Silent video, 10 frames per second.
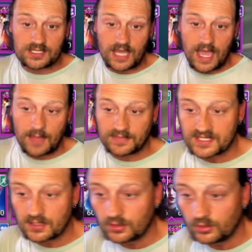
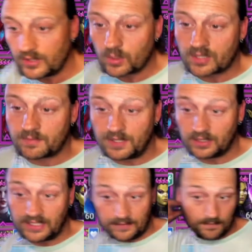absolutely worth
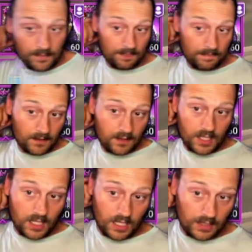building.
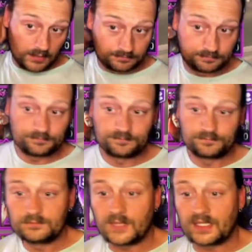
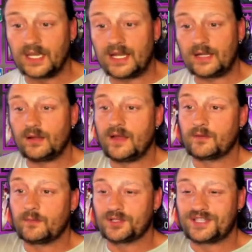Again, I don't have her
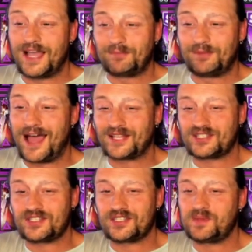built top
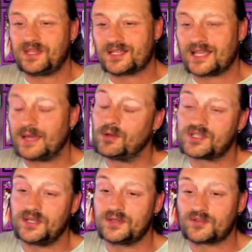notch just because I
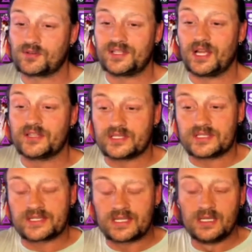mostly use her in
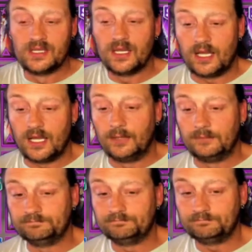dungeons.
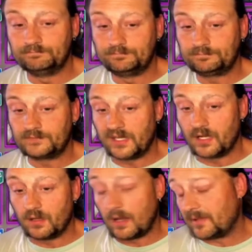You
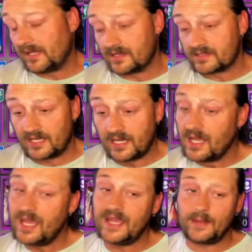know, I
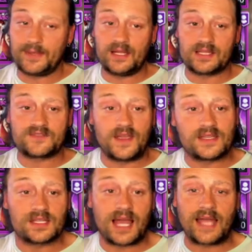mean, let's face
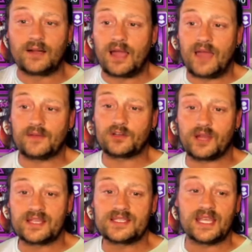it, I don't have a
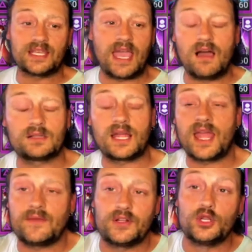crazy account. I
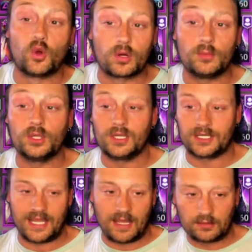have a normal
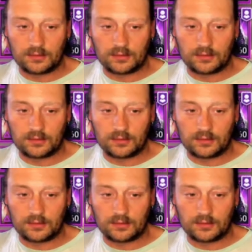account.